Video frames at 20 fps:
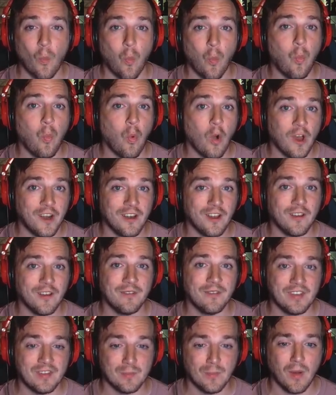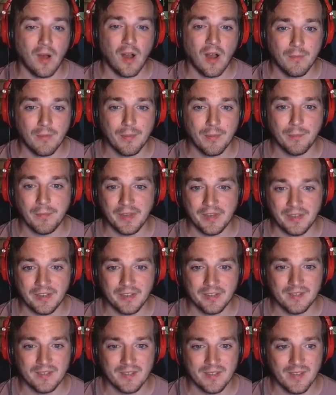one of these mob
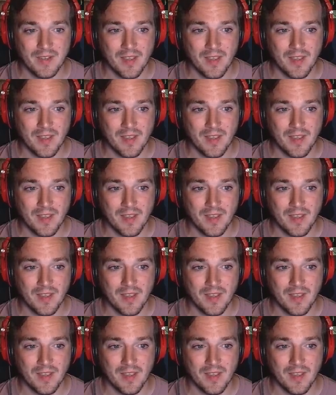minions.